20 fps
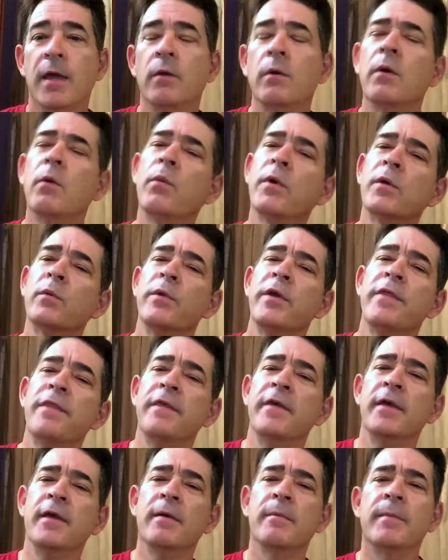And when we
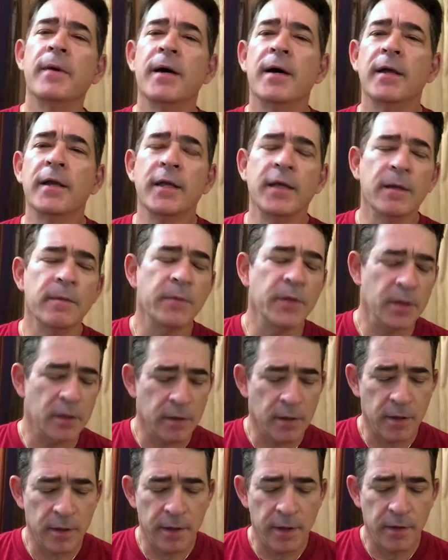think about
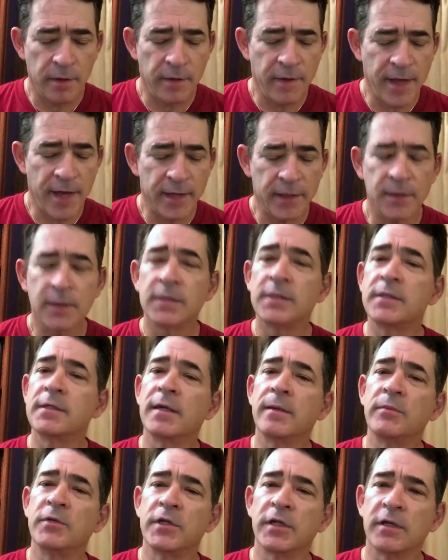EMDR and that
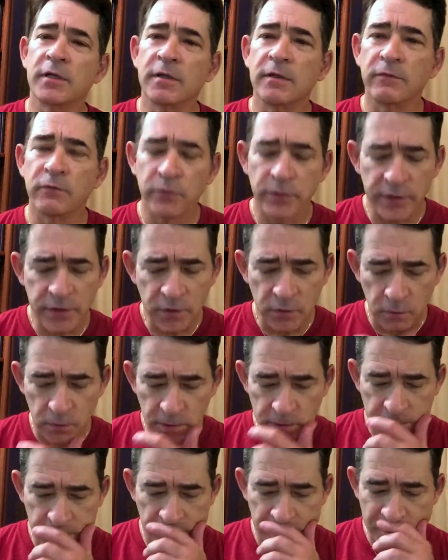subject of
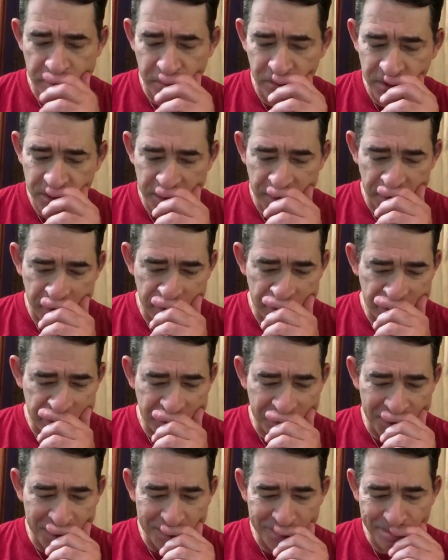resourcing and
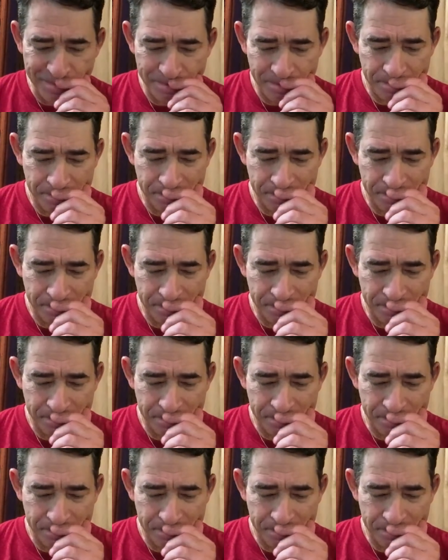resiliency,